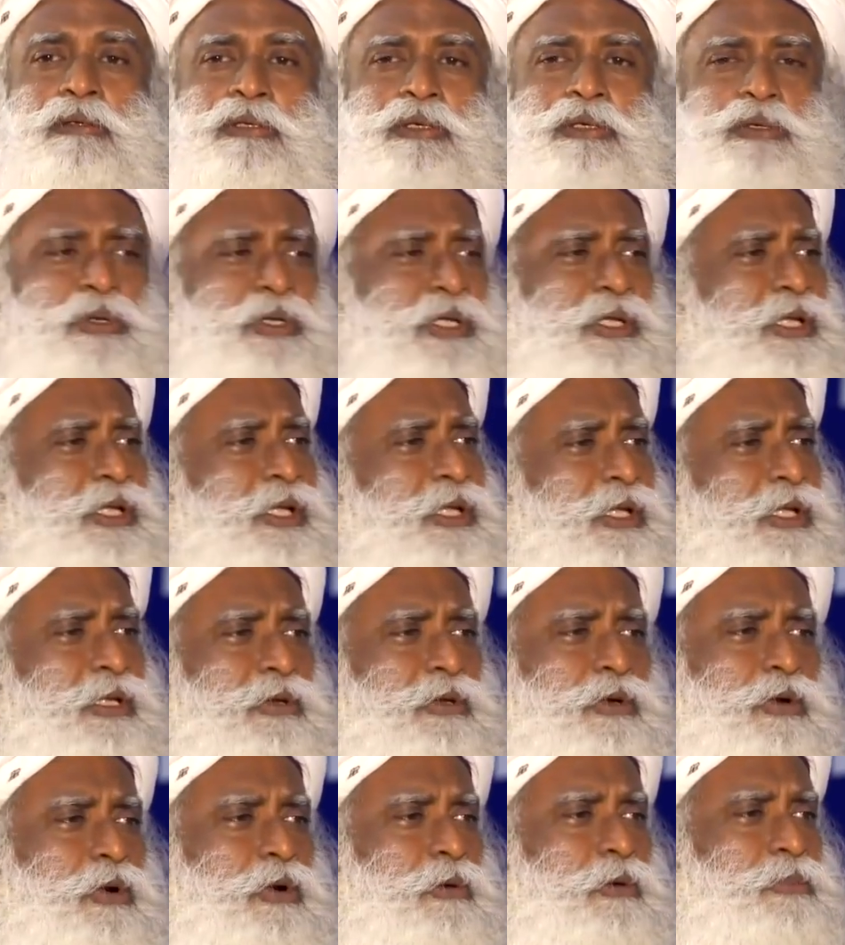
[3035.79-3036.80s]
you know, Indian
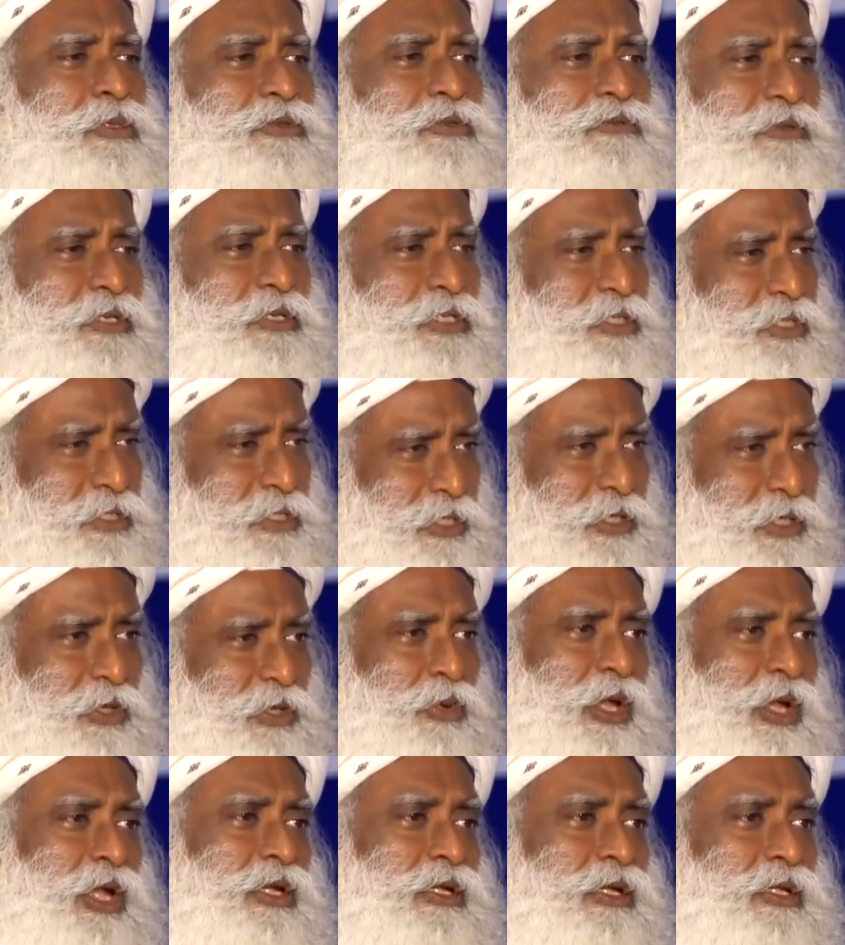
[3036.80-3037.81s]
homes, first thing
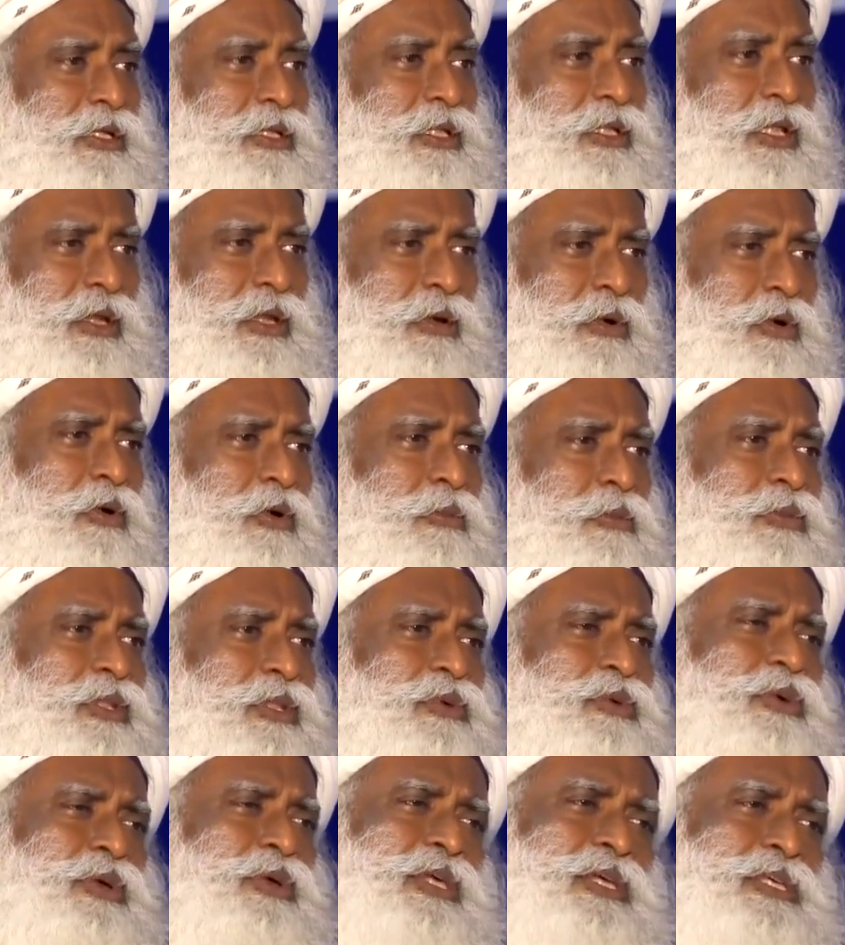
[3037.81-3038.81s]
you enter their home, the
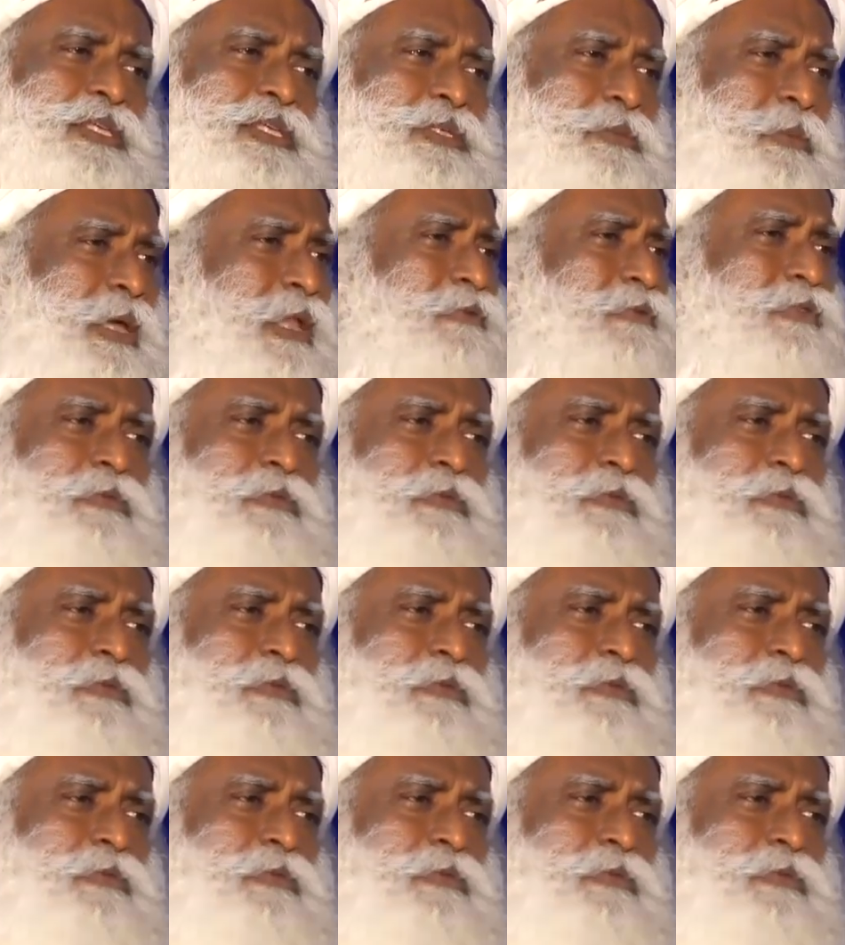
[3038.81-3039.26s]
cooking smell